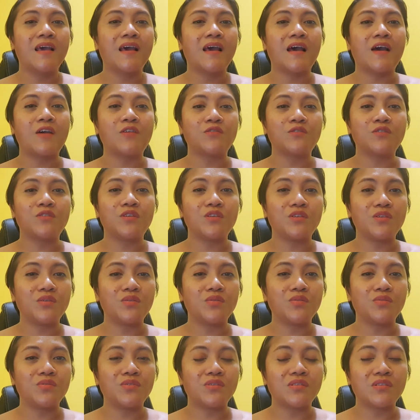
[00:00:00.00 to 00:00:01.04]
how to
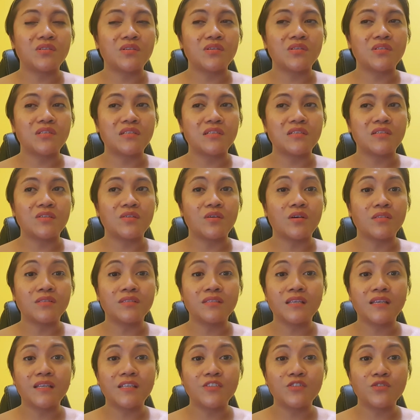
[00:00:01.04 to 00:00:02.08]
use a certain
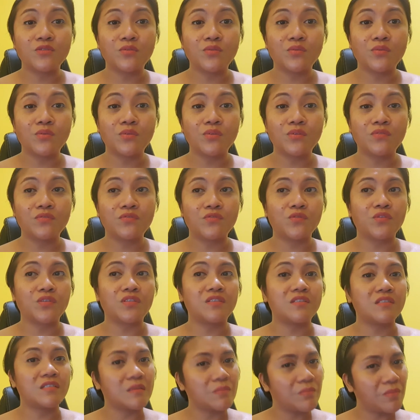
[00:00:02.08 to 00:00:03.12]
online tool for a
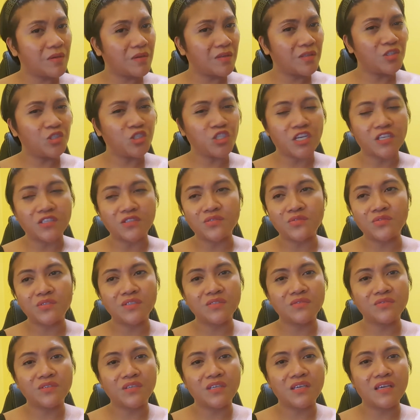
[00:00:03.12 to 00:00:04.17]
typical
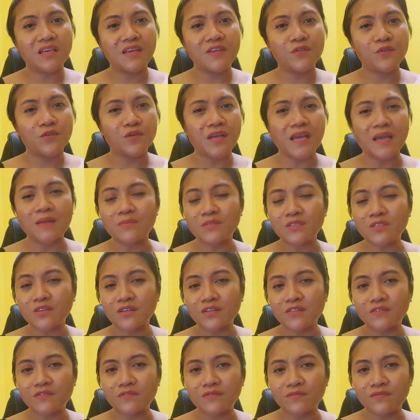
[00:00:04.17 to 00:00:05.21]
general VA or
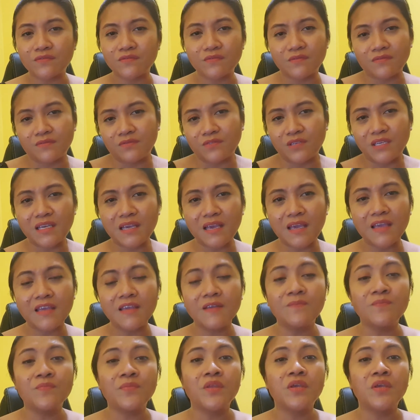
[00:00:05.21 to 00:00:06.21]
Amazon VA